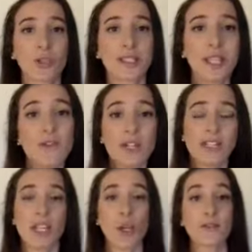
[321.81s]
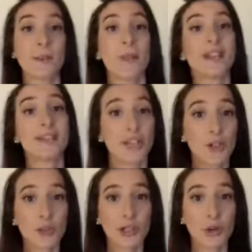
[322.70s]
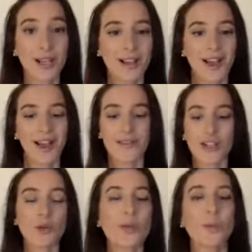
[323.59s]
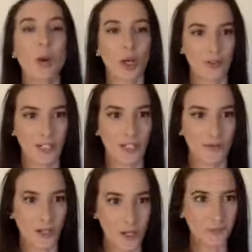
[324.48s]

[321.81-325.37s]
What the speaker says: activities and you have to make dinner real quick, these will be perfect for you.